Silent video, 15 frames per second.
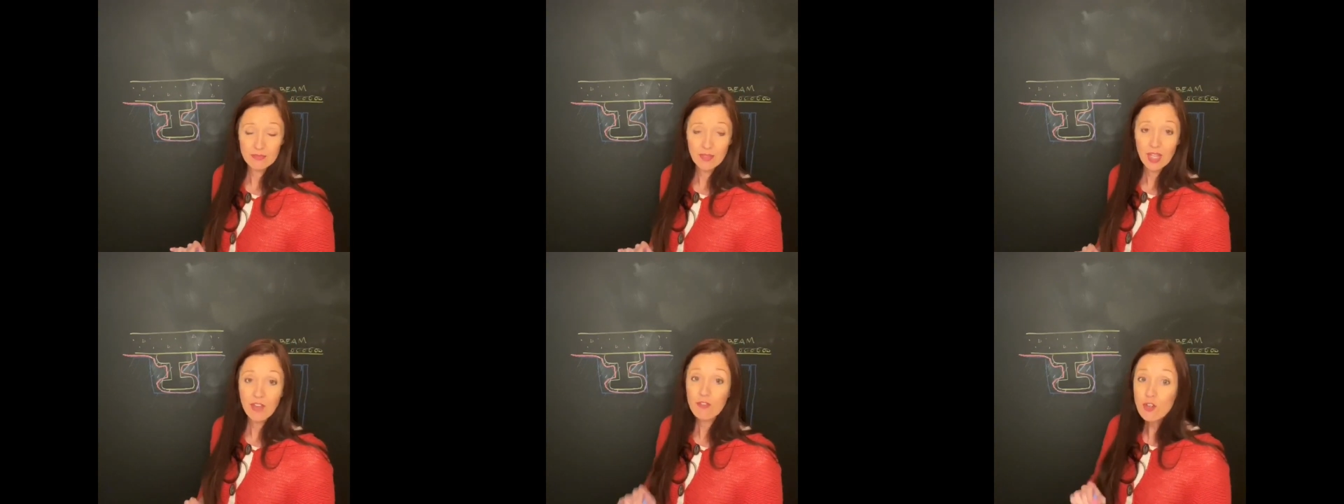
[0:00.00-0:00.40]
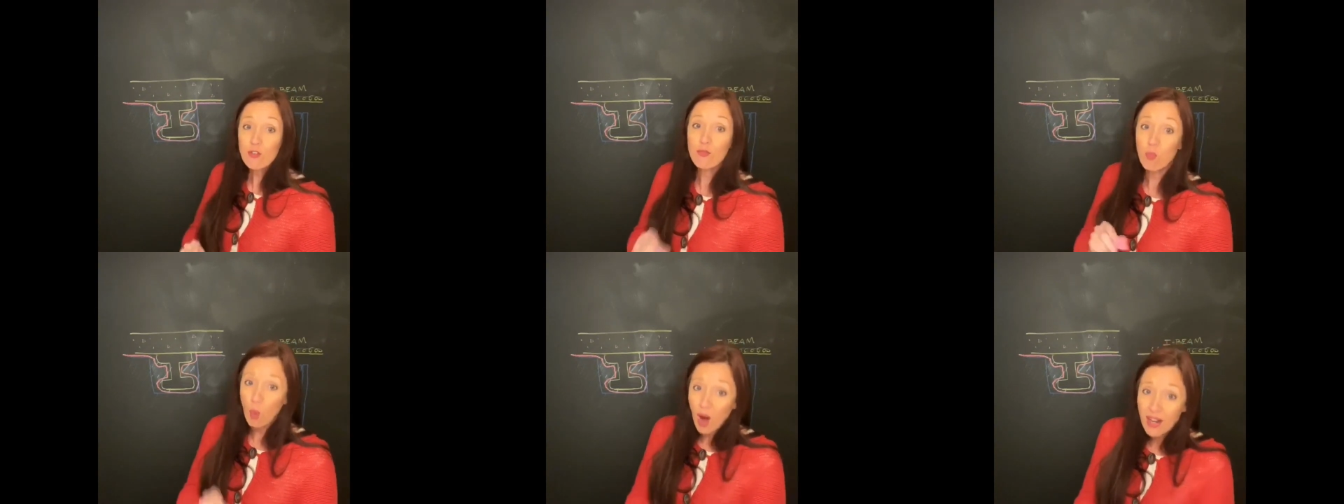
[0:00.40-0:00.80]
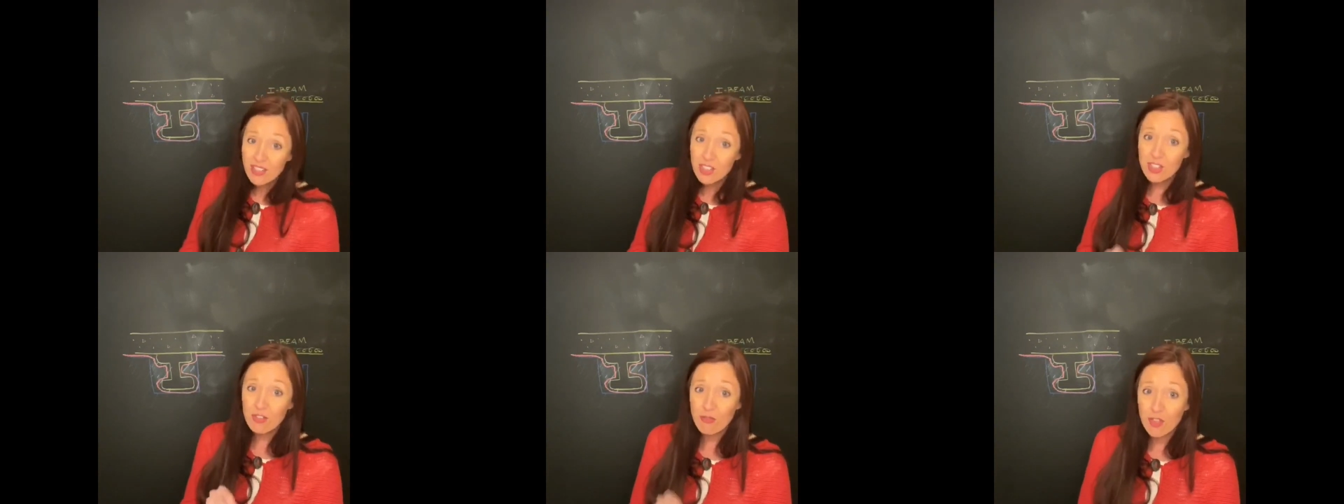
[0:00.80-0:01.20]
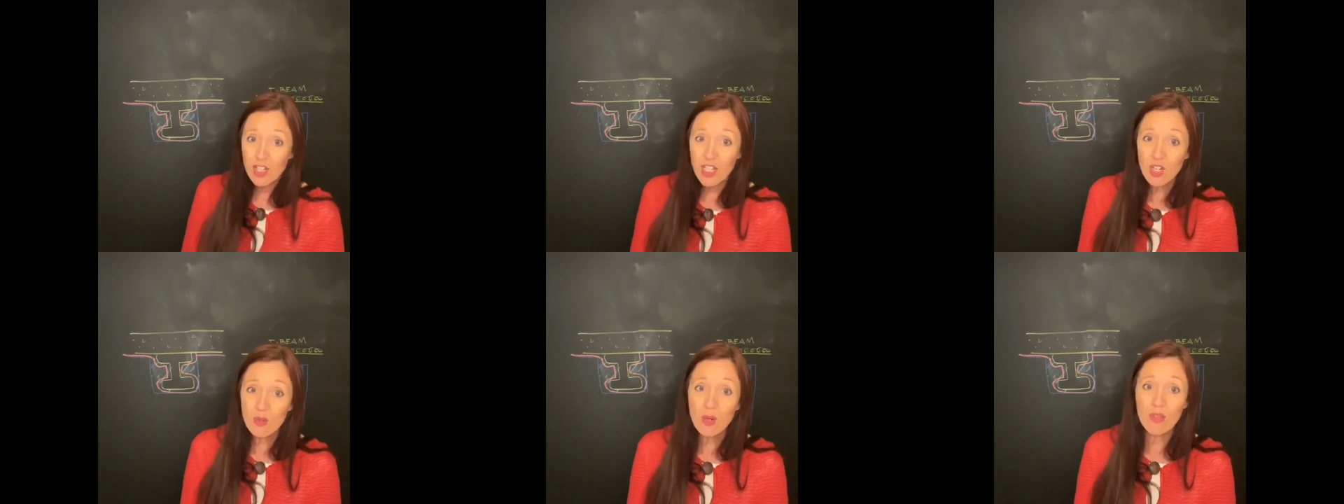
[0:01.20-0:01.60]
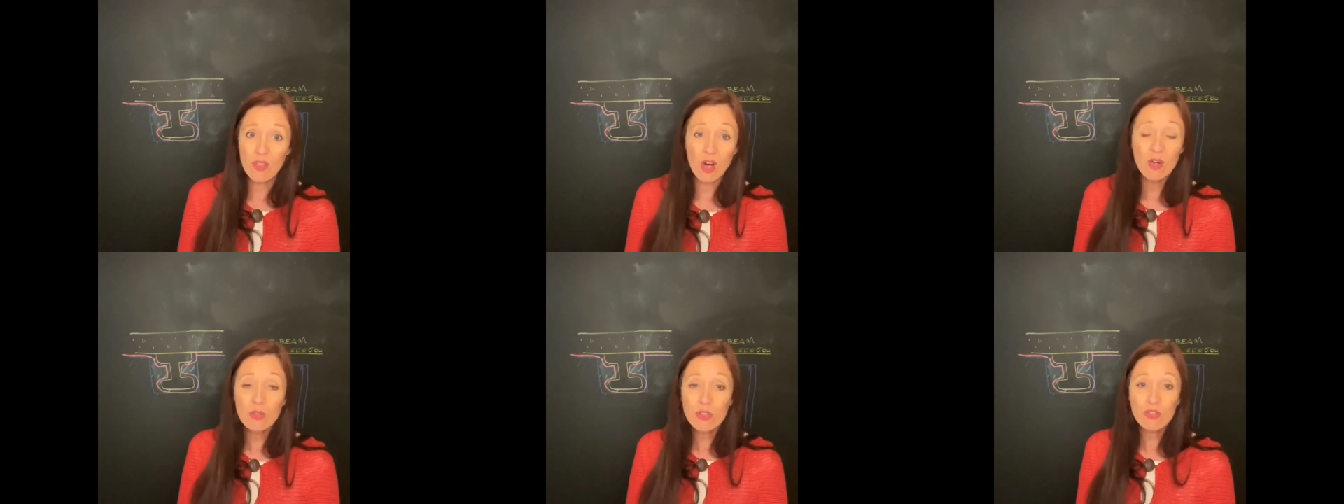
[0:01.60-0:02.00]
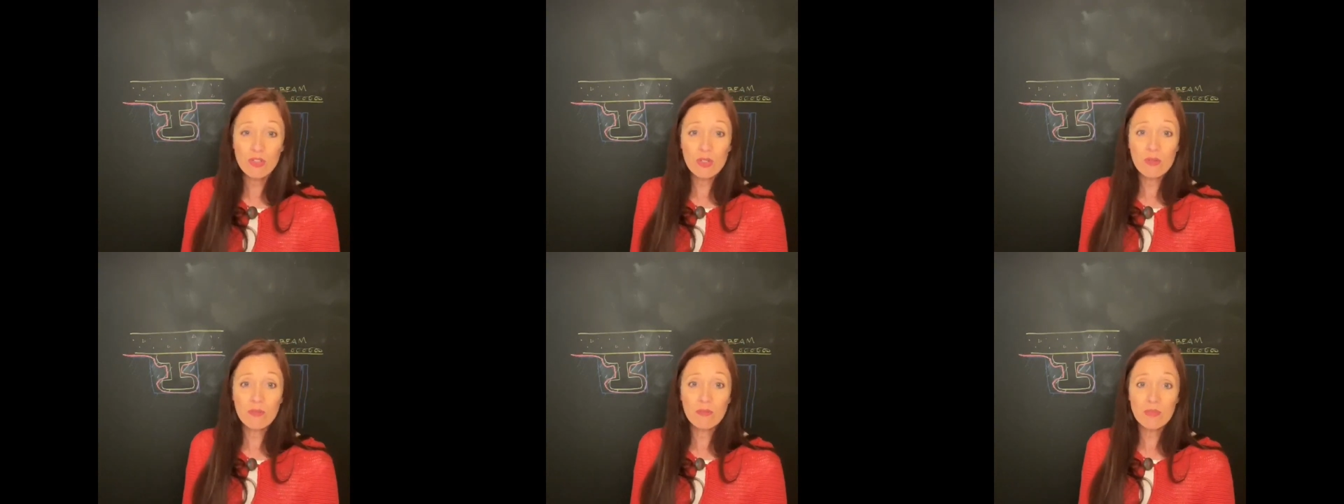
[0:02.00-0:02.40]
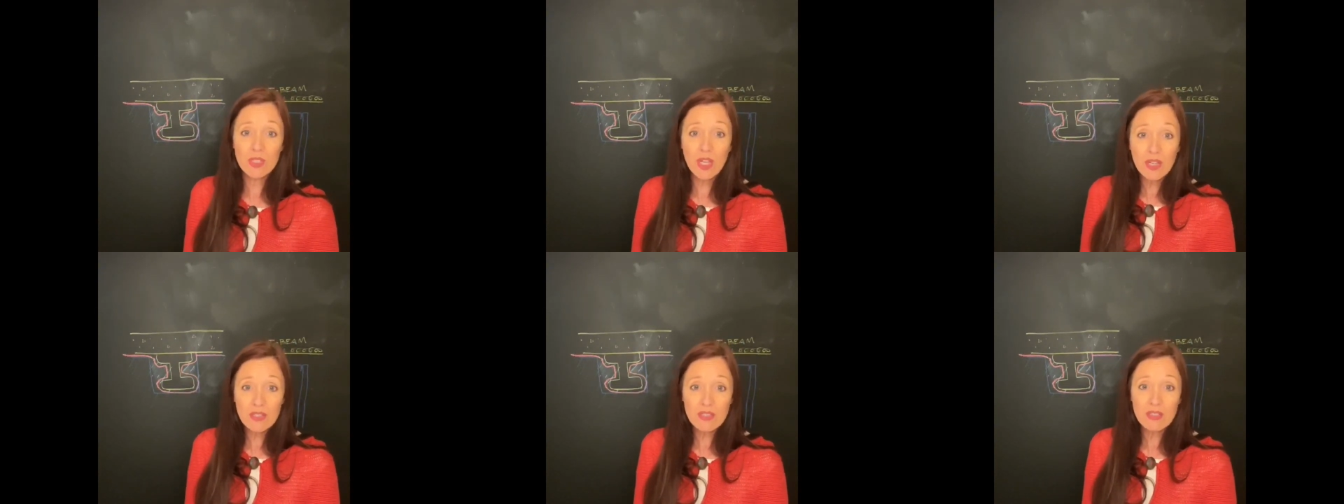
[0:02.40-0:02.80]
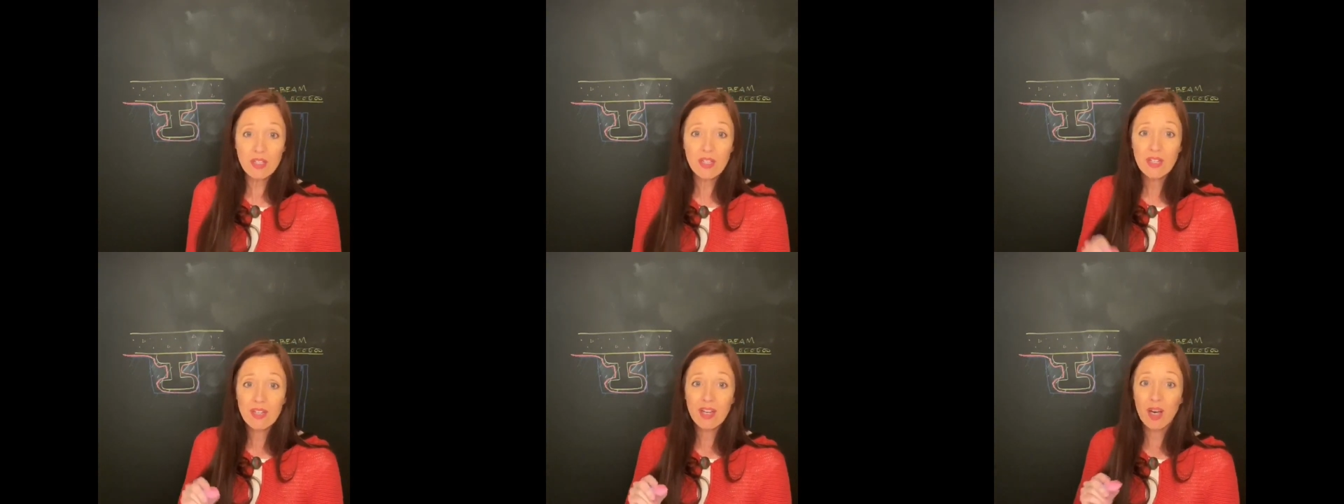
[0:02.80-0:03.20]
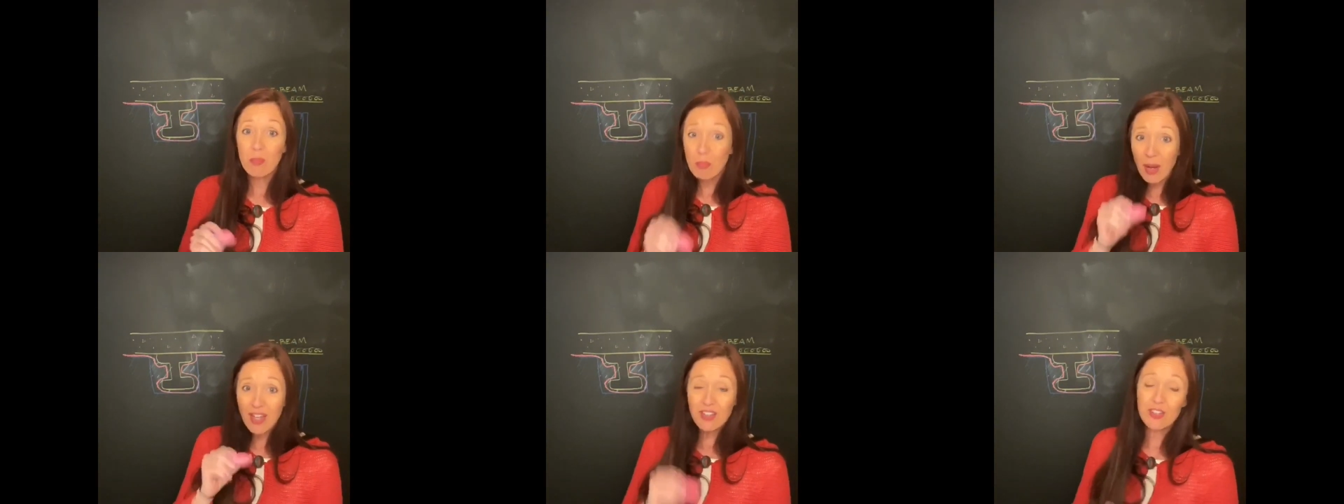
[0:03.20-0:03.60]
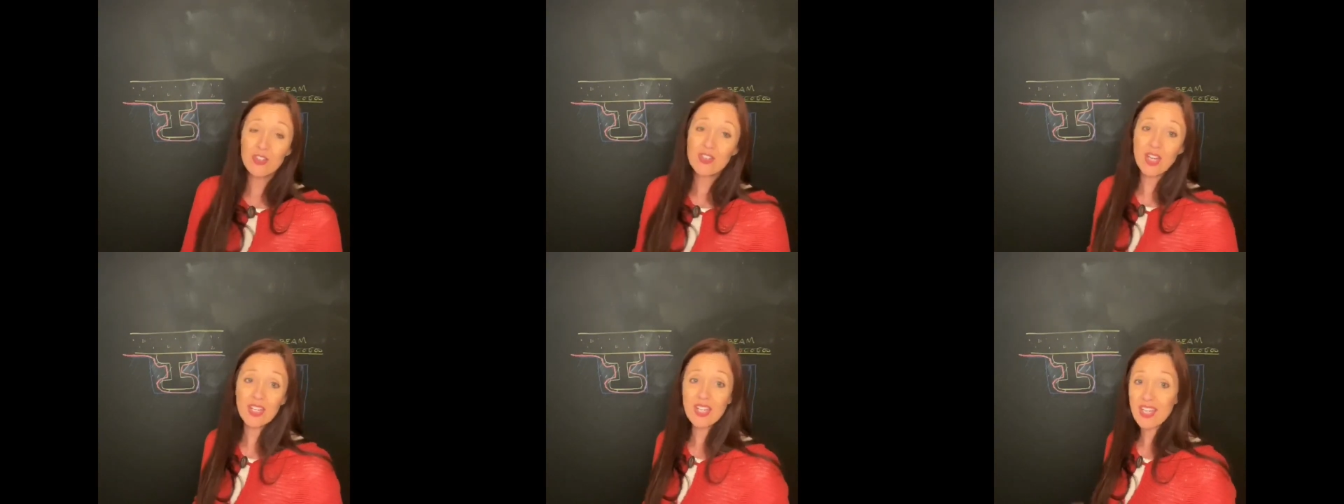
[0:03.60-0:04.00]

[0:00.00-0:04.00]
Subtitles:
If you've watched the video on the hose stream test, I bet you're second